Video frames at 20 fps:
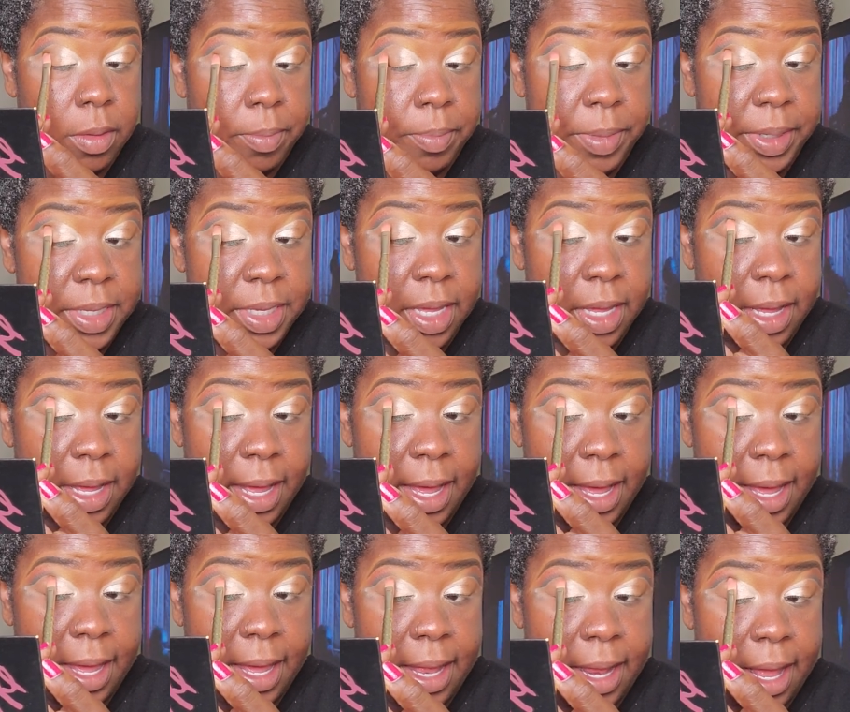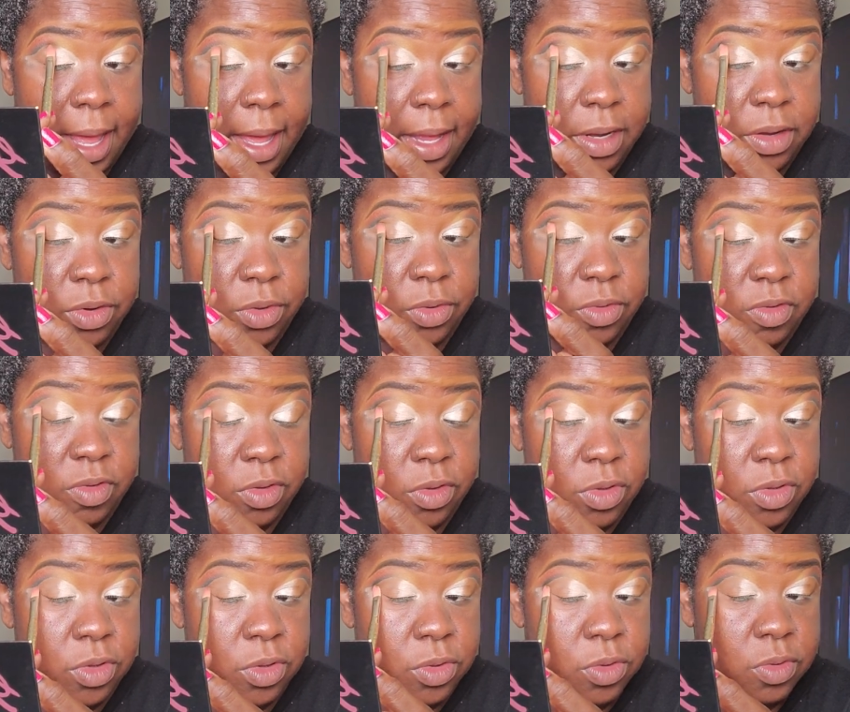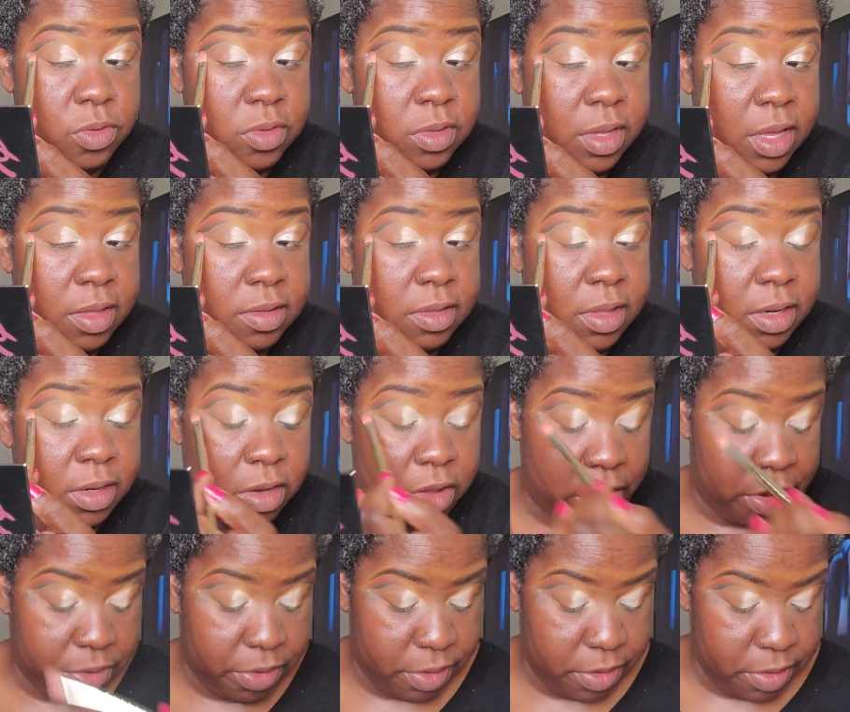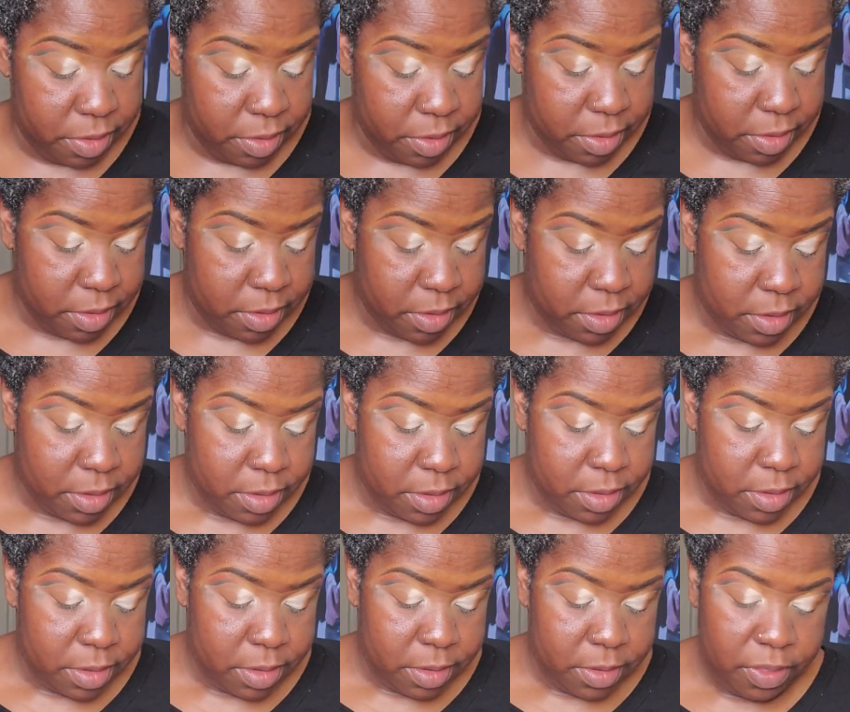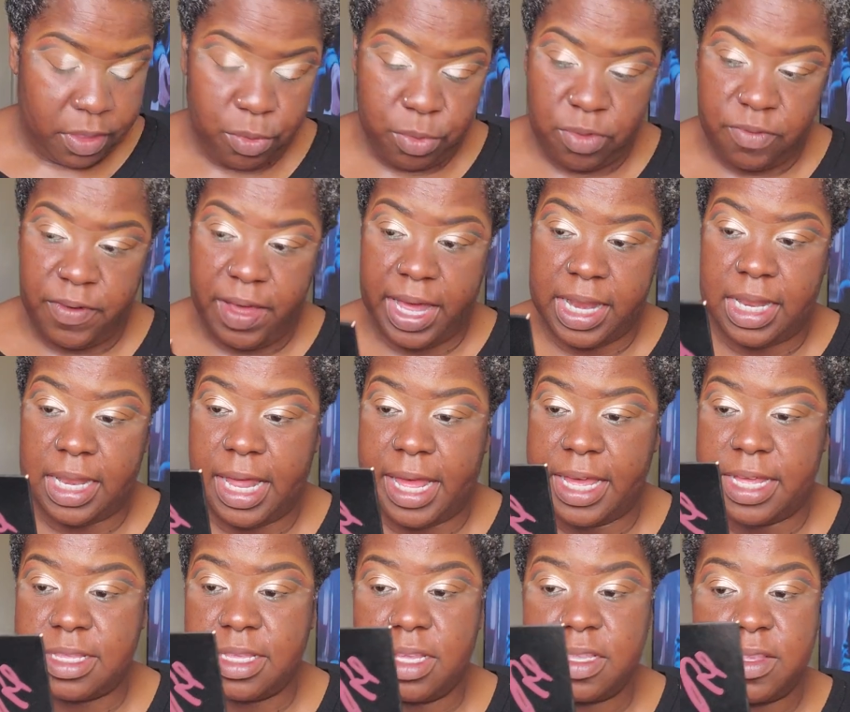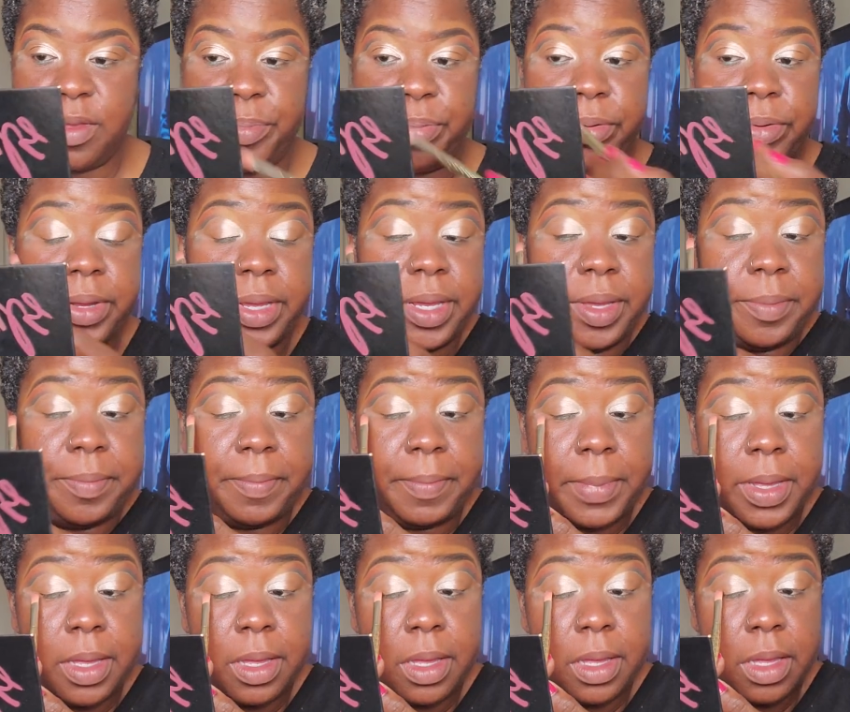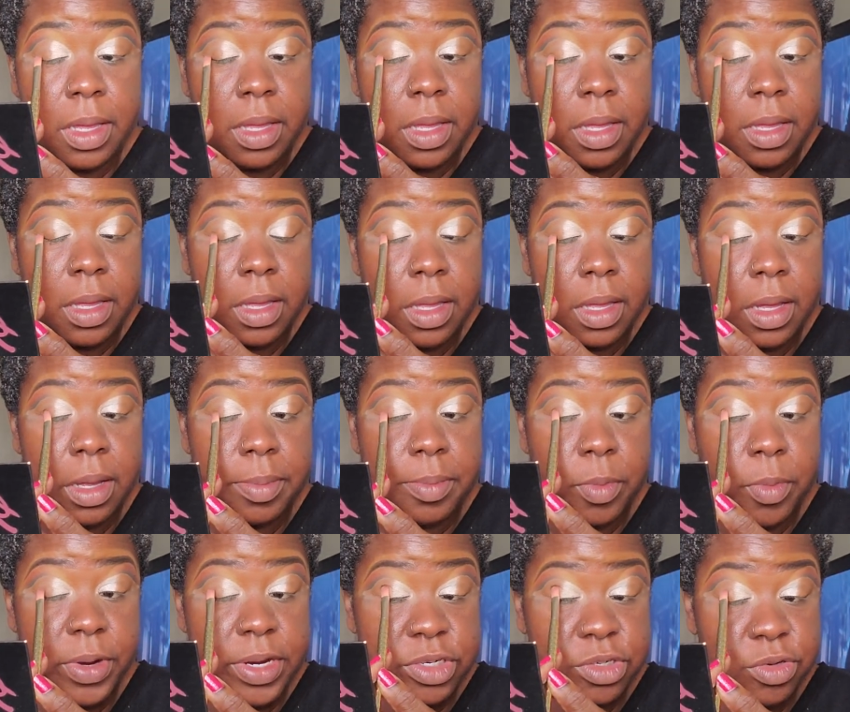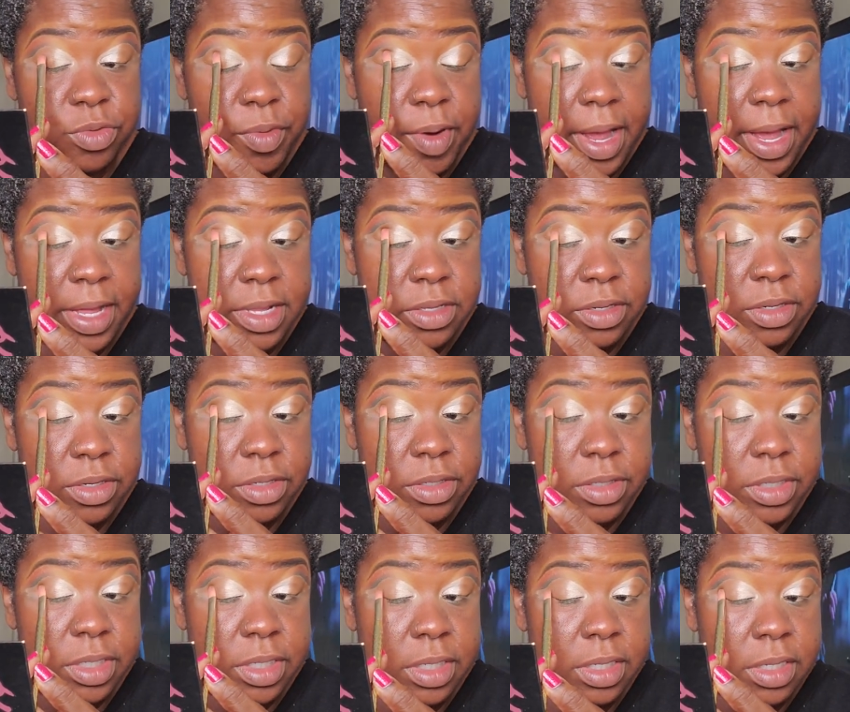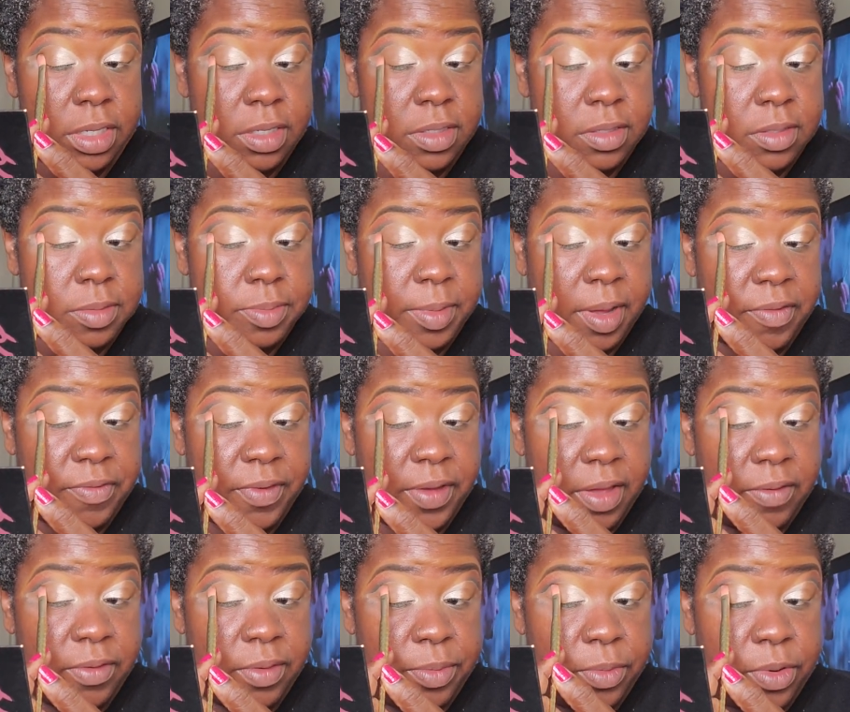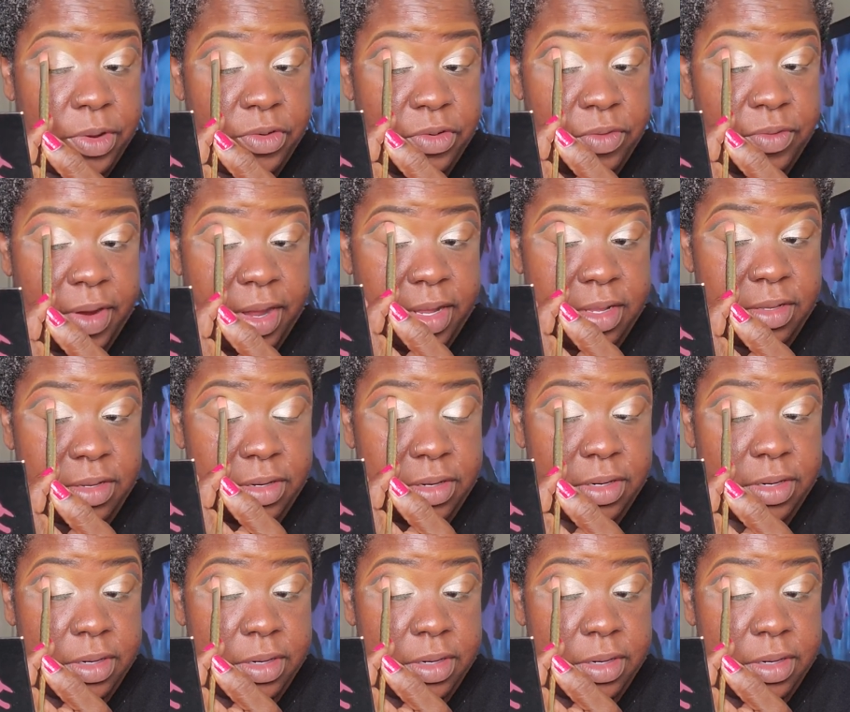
But yeah, I do still use Estee Lauder. The Revitalizing Supreme moisturizer is my favorite moisturizer.